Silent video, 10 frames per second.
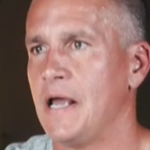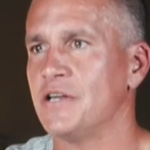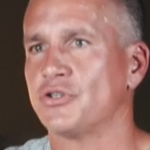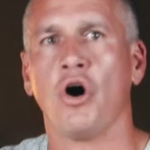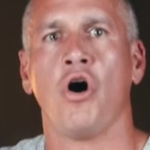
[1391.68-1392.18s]

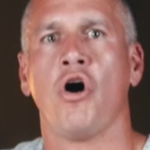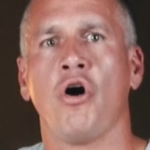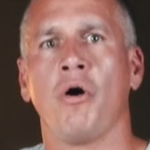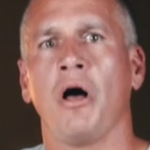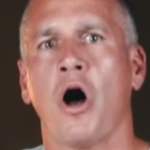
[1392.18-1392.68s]
is
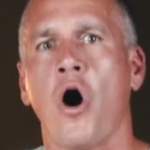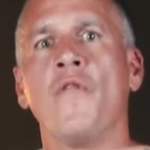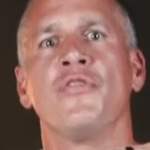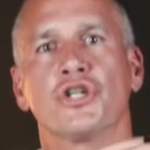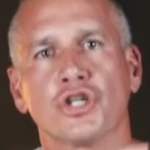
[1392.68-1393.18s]
all
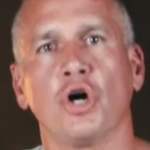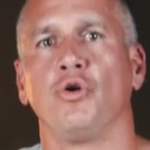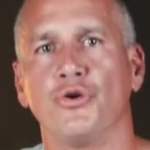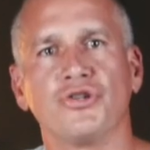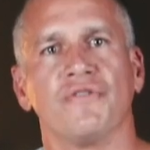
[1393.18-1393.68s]
on the
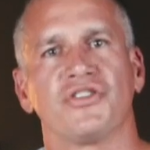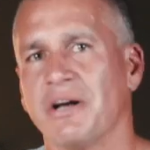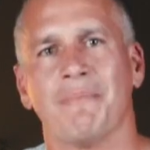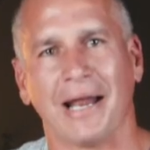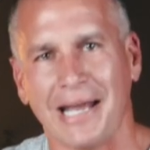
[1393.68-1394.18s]
shoulders of
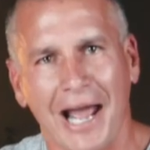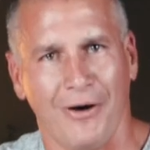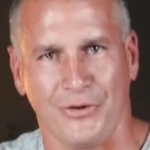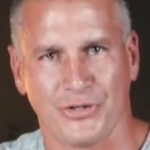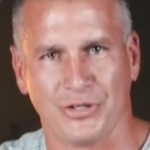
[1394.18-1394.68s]
somebody
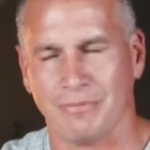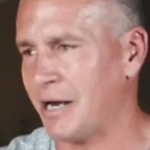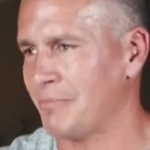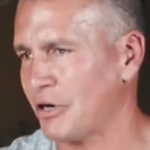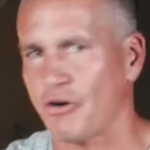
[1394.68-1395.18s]
else.
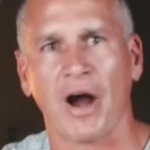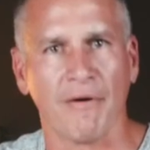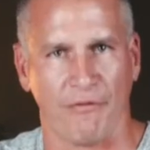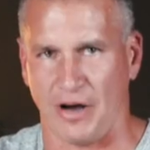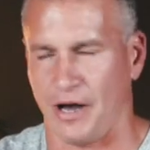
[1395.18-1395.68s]
My, my,
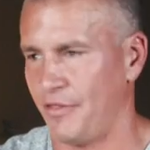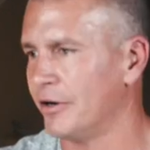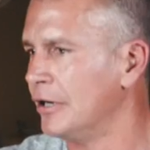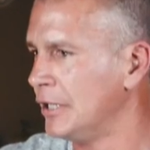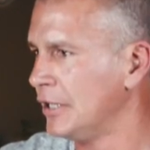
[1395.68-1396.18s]
grandfather